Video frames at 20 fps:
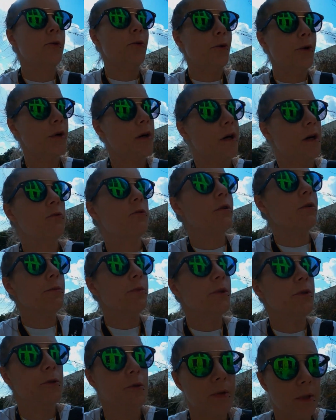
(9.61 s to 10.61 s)
where I will
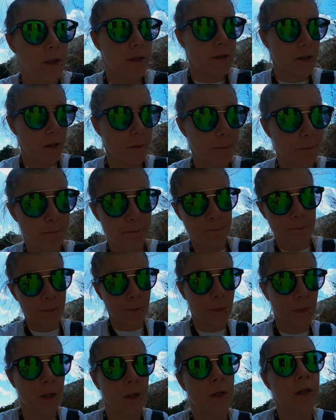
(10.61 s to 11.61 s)
be doing some
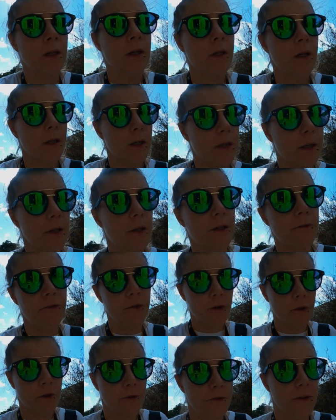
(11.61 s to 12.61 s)

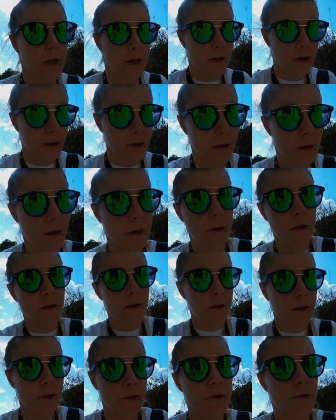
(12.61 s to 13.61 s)
review of the
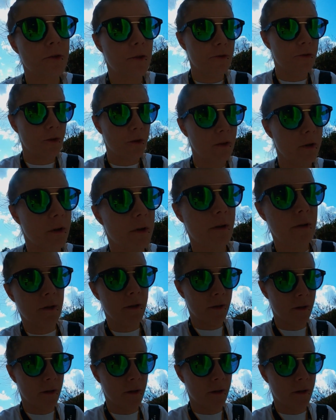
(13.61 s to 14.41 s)
Torvol